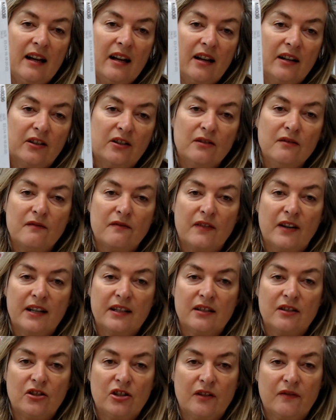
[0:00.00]
couldn't find a
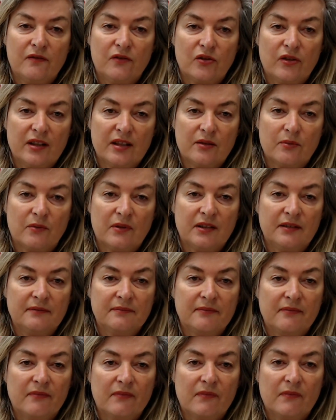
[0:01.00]
shift dress one,
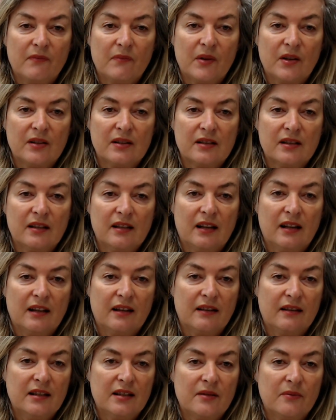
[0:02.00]
but
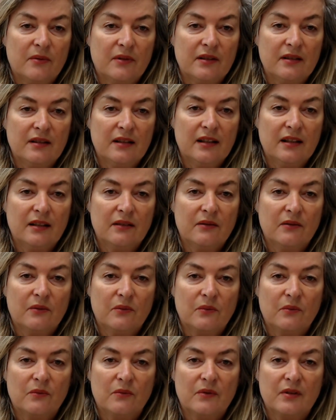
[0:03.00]
this one
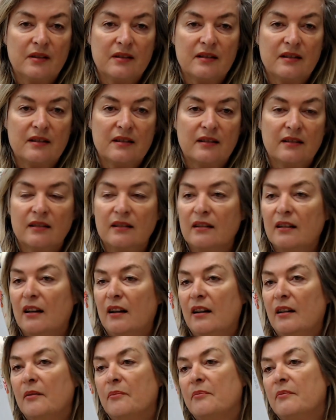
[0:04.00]
was
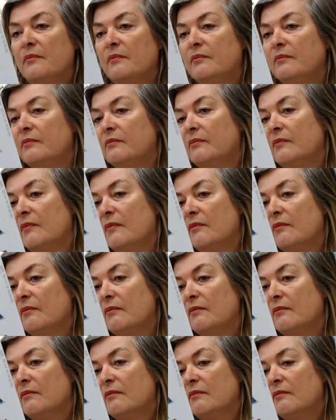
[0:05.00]
a
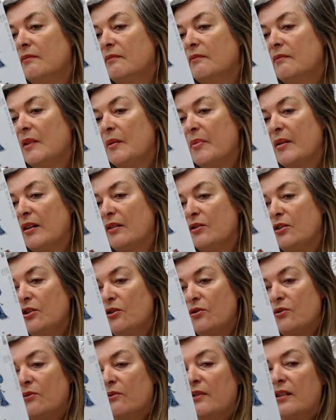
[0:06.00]
bit
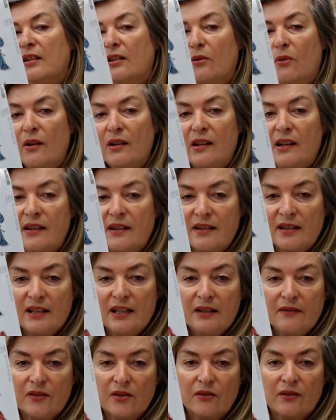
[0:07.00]
unusual, and I quite like the
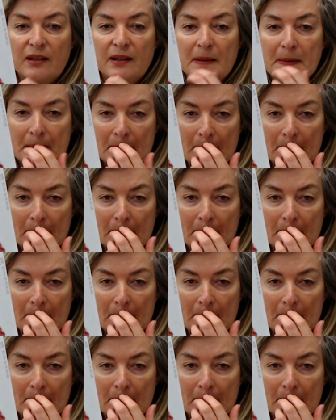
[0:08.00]
sleeves on this.